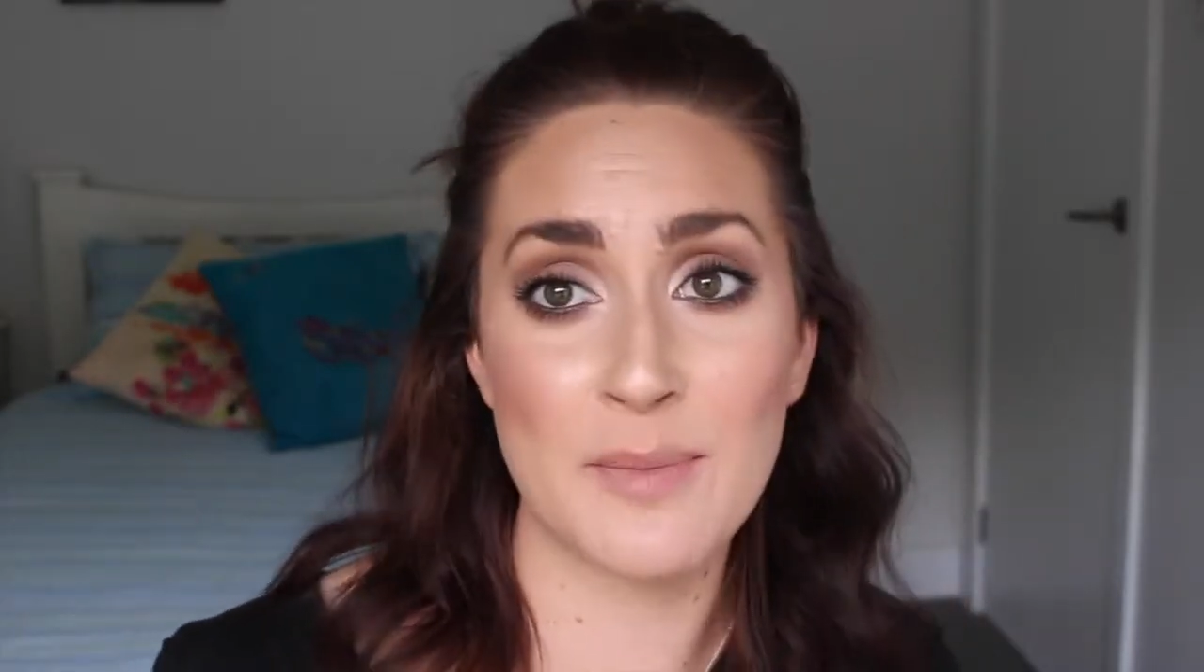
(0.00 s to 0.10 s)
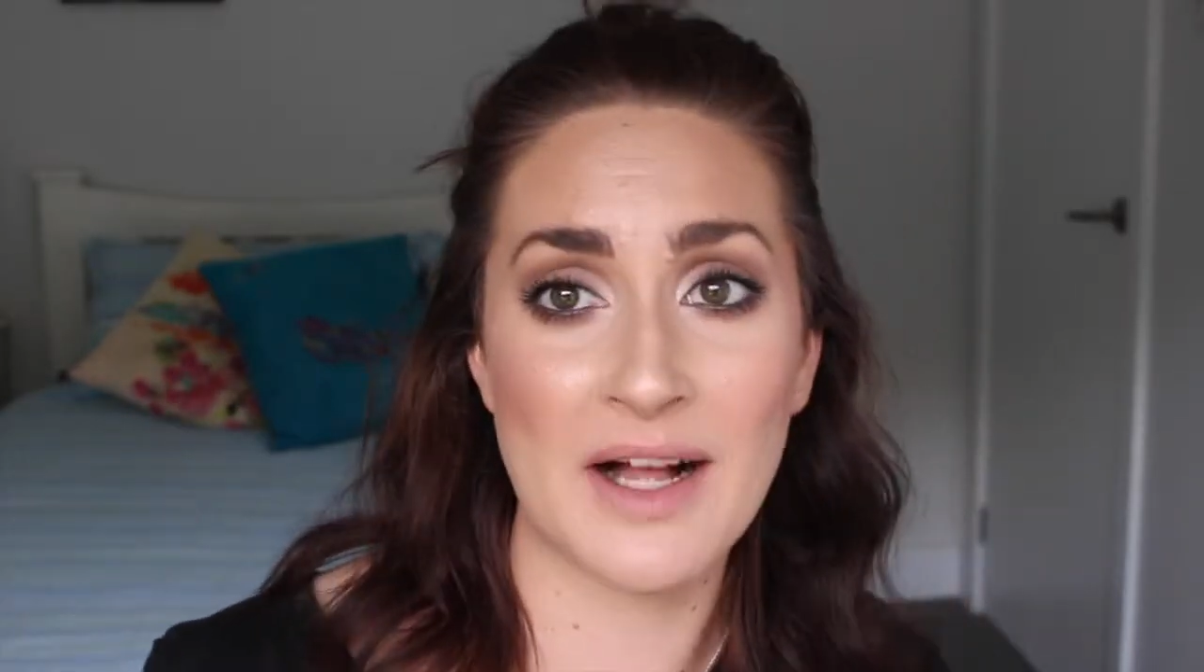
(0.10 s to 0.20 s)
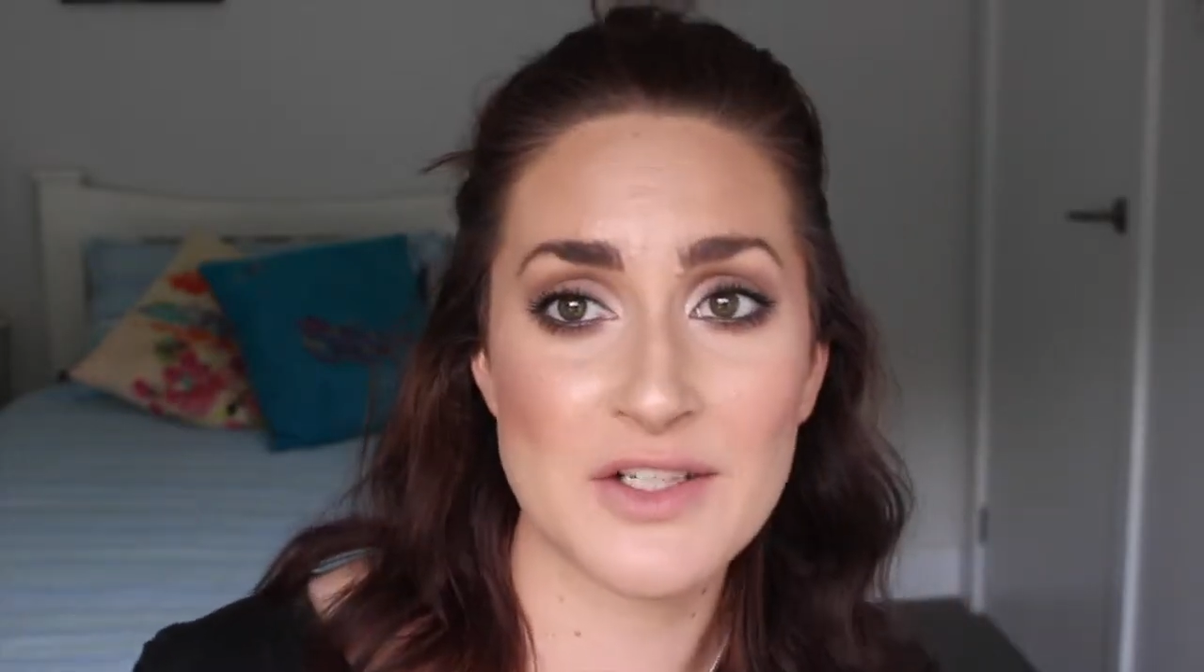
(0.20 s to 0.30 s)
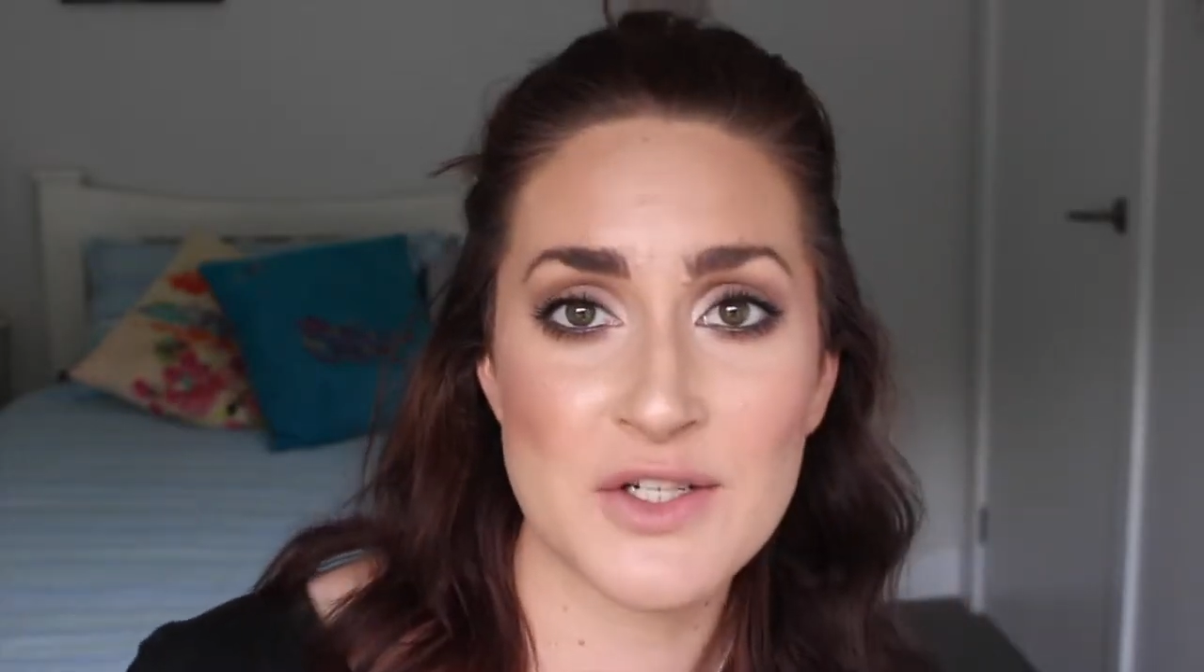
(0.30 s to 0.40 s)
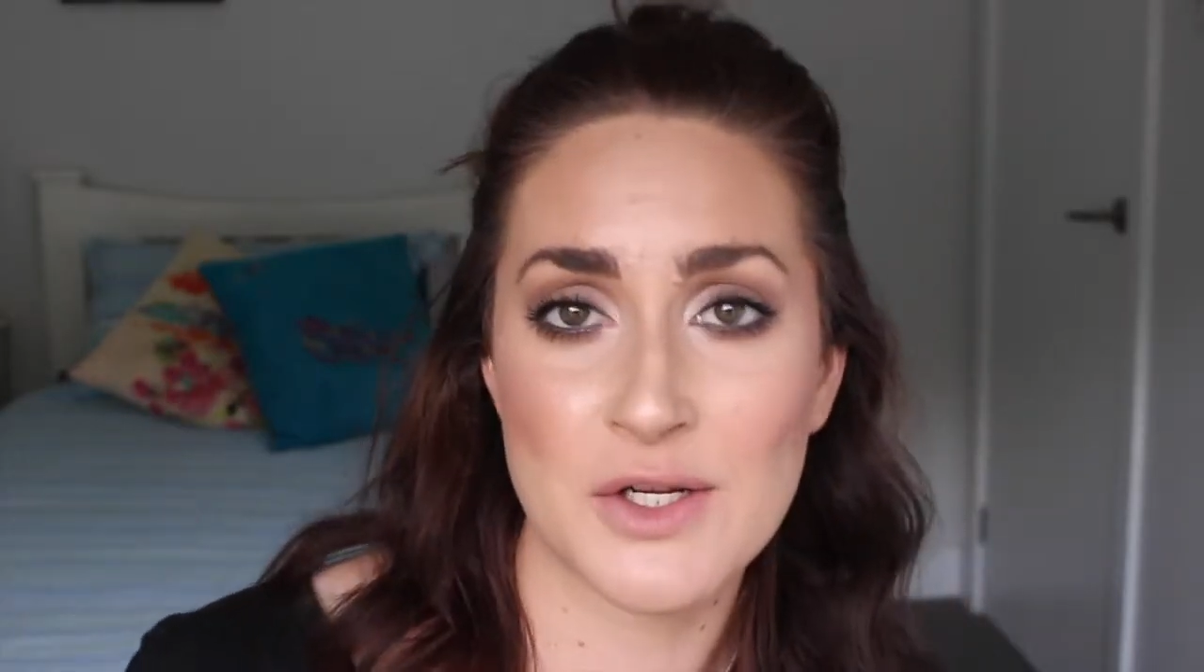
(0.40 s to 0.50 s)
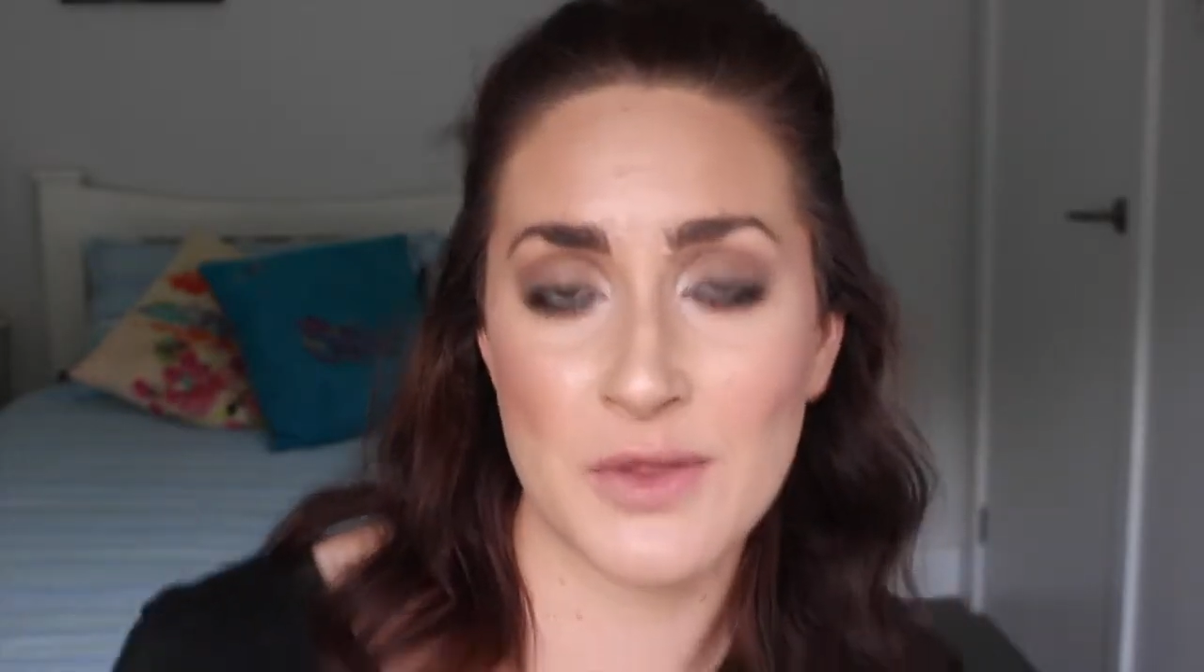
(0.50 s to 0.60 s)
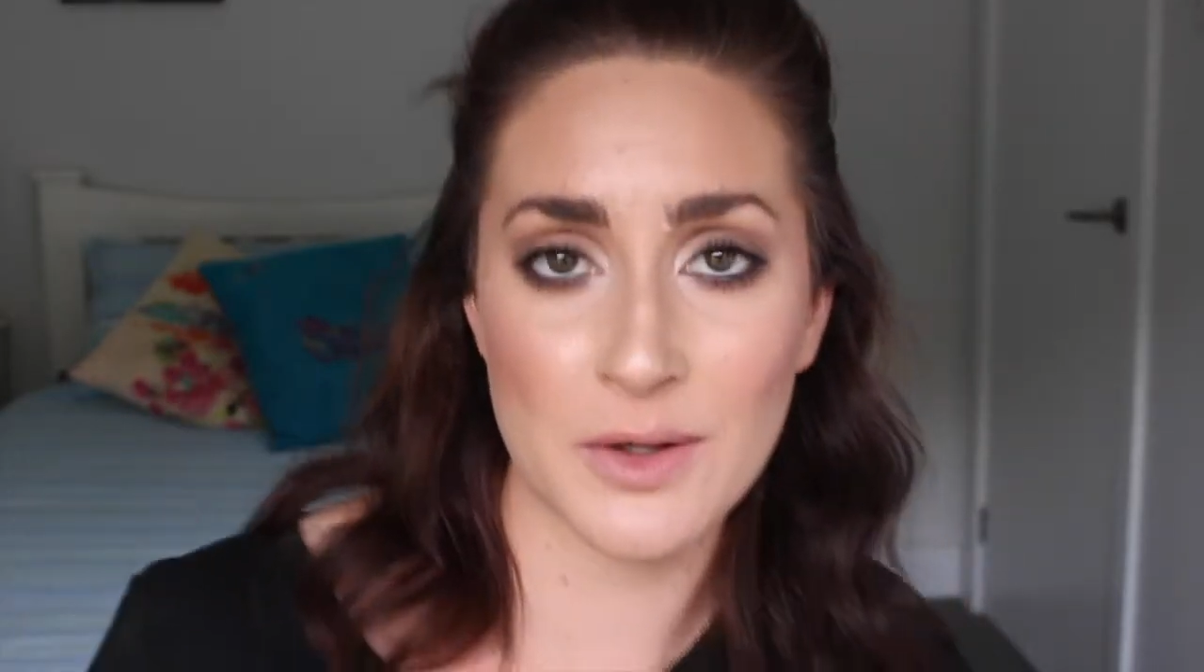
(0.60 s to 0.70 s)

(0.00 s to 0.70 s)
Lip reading: much to